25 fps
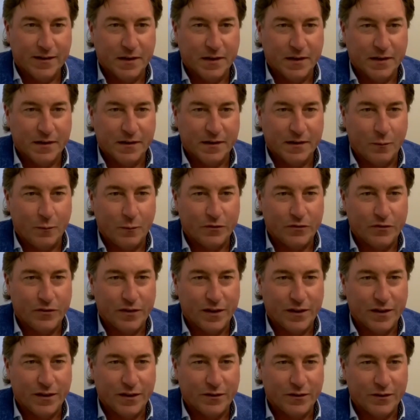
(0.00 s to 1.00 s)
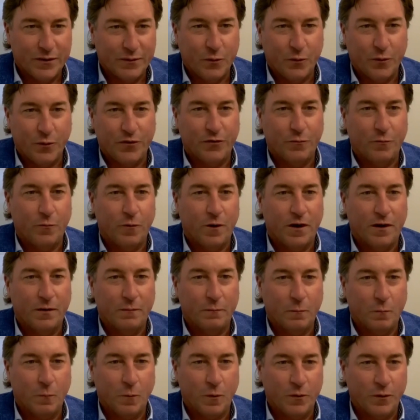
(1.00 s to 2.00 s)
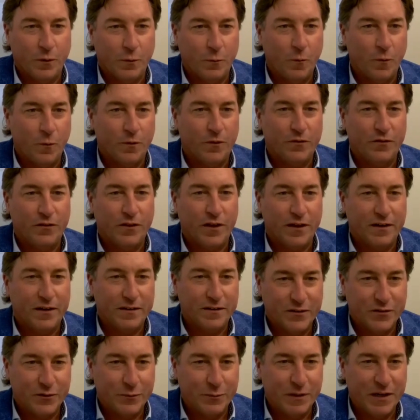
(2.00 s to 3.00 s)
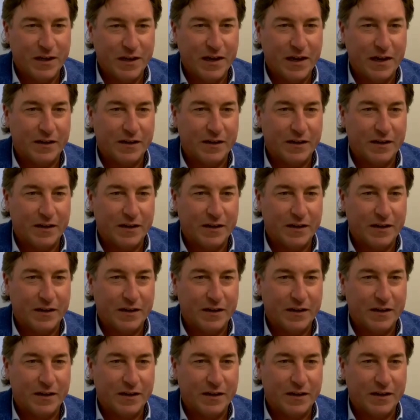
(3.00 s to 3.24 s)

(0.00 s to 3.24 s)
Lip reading: And I would say that the reason why I won the award is not because of me.